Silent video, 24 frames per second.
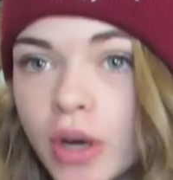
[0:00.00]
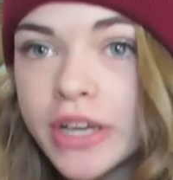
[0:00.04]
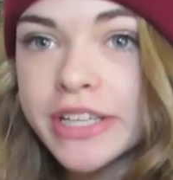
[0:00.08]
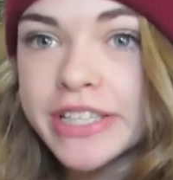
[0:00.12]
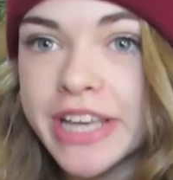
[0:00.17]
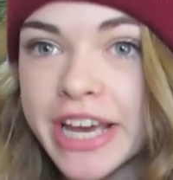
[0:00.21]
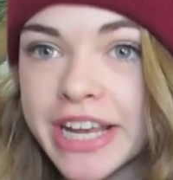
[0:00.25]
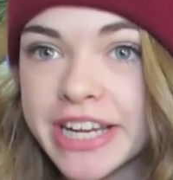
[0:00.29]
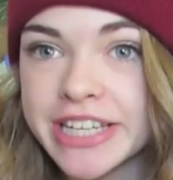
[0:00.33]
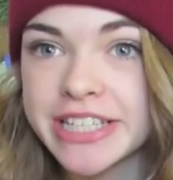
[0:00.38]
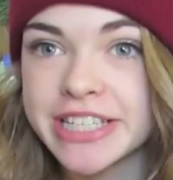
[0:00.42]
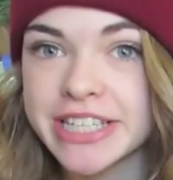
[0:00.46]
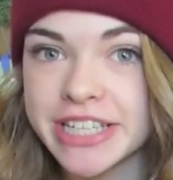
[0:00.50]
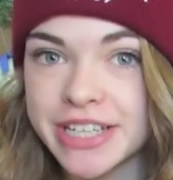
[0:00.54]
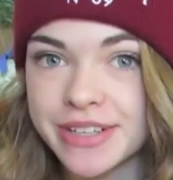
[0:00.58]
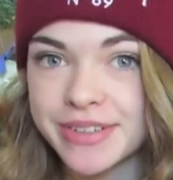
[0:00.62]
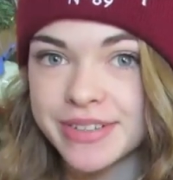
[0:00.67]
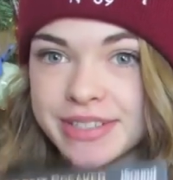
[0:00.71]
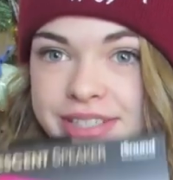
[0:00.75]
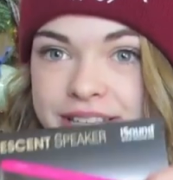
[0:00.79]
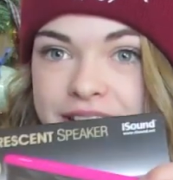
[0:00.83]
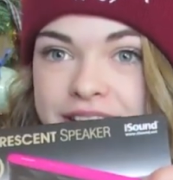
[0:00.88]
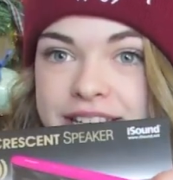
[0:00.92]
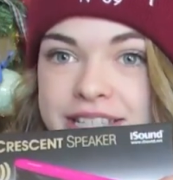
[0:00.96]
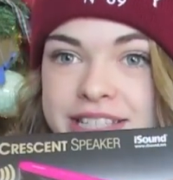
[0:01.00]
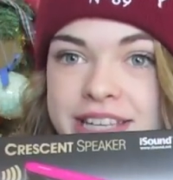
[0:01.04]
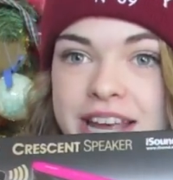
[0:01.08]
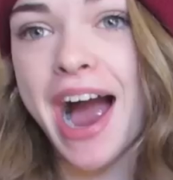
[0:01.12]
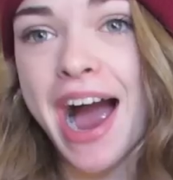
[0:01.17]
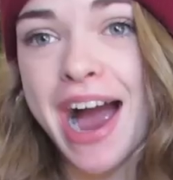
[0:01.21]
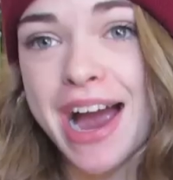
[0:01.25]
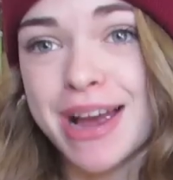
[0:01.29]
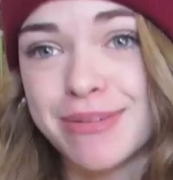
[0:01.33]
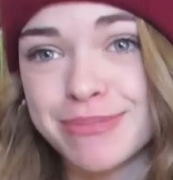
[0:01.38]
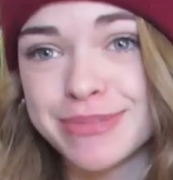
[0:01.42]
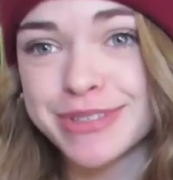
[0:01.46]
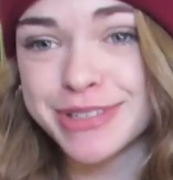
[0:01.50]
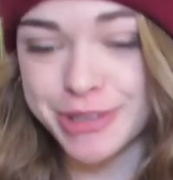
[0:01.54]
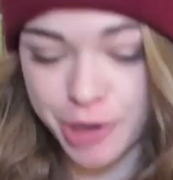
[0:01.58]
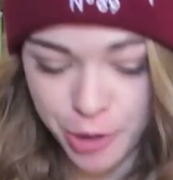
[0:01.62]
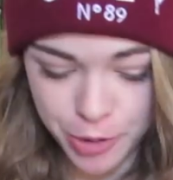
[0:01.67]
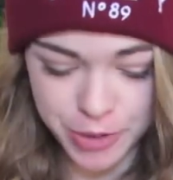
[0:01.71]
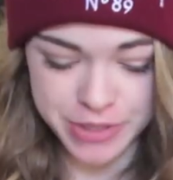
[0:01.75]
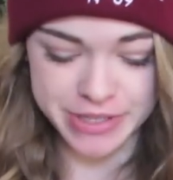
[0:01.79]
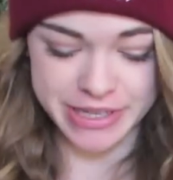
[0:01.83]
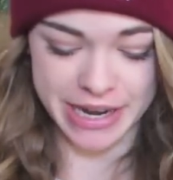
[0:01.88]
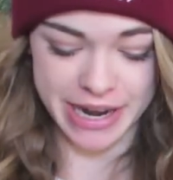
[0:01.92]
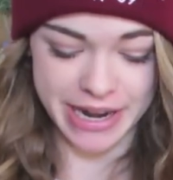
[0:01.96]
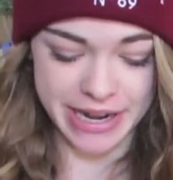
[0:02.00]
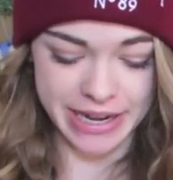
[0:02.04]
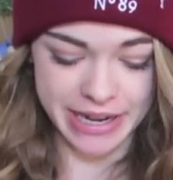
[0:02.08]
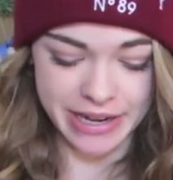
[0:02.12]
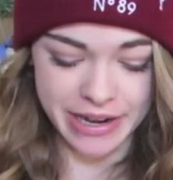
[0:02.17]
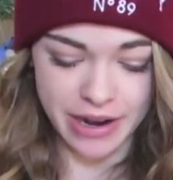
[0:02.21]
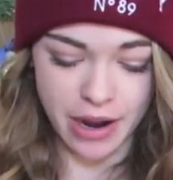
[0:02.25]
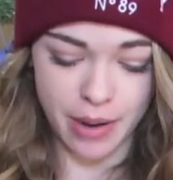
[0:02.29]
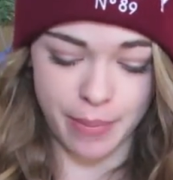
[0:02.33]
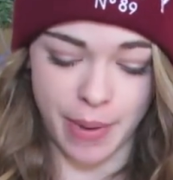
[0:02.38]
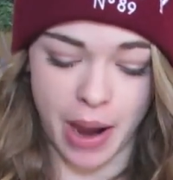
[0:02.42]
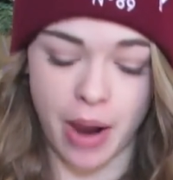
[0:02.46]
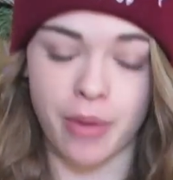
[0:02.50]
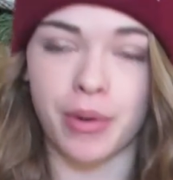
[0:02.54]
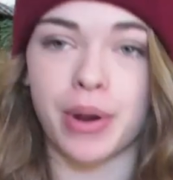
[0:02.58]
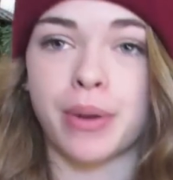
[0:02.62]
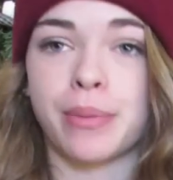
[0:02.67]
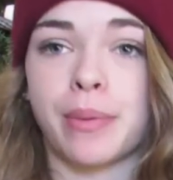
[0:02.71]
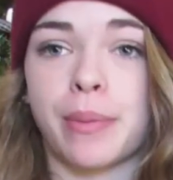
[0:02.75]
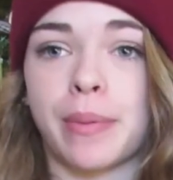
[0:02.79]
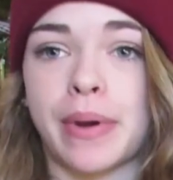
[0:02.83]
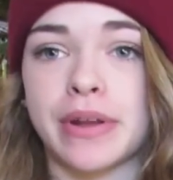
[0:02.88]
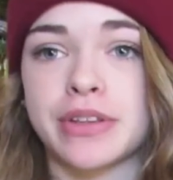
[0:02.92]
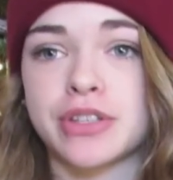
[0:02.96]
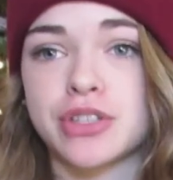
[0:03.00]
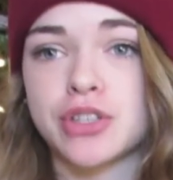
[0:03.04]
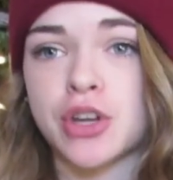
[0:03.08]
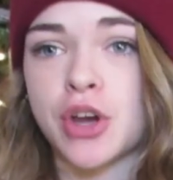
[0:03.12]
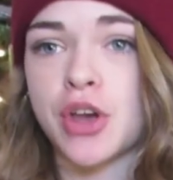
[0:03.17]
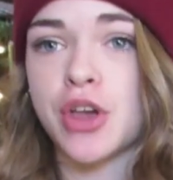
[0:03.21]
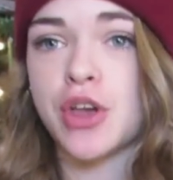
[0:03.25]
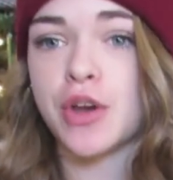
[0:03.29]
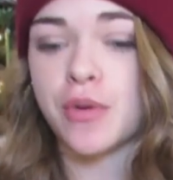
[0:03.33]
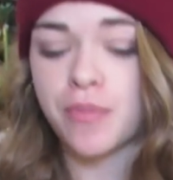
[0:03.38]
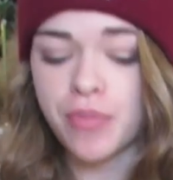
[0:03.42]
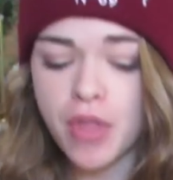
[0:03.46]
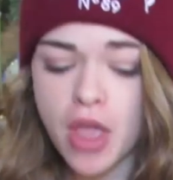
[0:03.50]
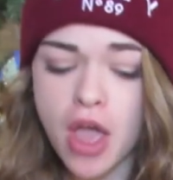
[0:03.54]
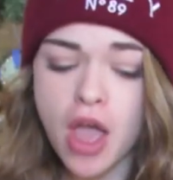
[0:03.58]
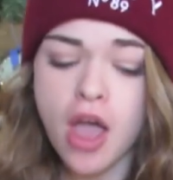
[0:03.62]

excited to use it. I'm so excited about what I'm about to show you.